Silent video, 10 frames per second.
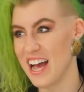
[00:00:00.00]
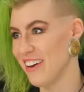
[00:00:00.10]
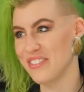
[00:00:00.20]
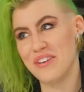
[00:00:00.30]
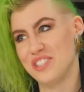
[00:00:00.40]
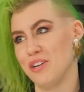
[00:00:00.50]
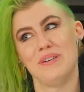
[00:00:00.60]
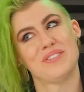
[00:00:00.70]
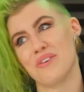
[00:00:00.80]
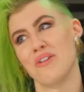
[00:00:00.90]
I've loved
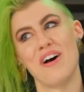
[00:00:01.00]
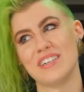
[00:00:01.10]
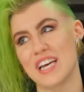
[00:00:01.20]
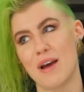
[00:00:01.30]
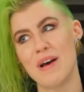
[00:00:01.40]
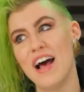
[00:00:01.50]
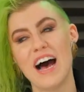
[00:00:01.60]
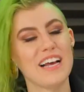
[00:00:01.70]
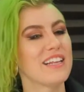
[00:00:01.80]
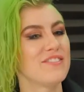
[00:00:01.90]
chibis for a long time.
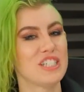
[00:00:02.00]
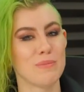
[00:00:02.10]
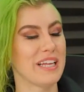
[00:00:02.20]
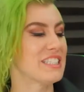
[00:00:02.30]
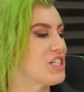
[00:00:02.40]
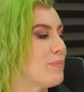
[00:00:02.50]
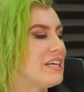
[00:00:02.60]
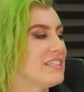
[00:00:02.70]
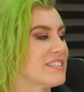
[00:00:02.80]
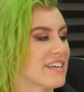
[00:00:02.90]
I love chib like
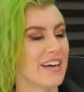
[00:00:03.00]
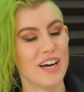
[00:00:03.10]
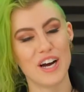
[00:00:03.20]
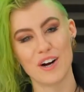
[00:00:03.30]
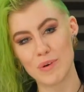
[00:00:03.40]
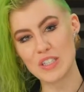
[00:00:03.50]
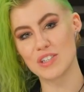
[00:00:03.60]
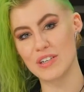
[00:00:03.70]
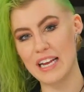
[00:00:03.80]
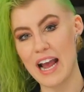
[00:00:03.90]
chibis
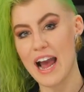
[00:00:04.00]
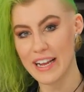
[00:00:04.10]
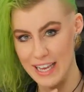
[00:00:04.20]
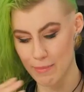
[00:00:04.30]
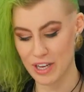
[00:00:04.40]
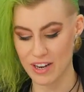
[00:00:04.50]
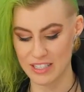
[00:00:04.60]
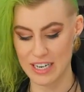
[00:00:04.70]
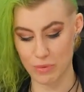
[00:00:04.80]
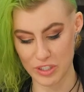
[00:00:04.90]
originally I came in
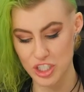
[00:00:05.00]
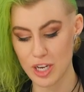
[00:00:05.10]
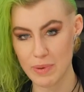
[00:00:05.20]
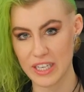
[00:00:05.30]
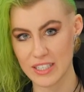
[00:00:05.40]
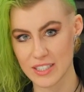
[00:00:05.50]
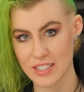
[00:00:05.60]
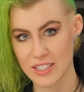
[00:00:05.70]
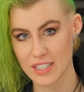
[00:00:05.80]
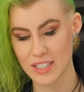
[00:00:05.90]
contact with
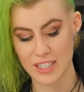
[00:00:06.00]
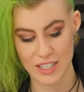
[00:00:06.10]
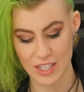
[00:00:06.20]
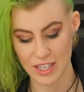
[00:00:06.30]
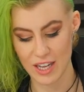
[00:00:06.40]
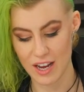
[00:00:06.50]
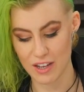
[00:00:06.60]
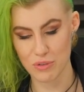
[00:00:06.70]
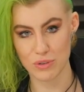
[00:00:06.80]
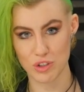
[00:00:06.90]
chibis uh,
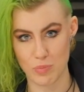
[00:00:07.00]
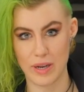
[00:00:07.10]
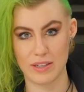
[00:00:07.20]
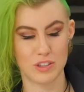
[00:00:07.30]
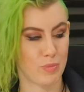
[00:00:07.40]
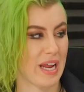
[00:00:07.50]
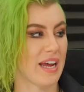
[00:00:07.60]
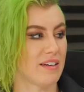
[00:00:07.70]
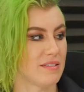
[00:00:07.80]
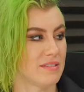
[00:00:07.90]
through Japan. Japan.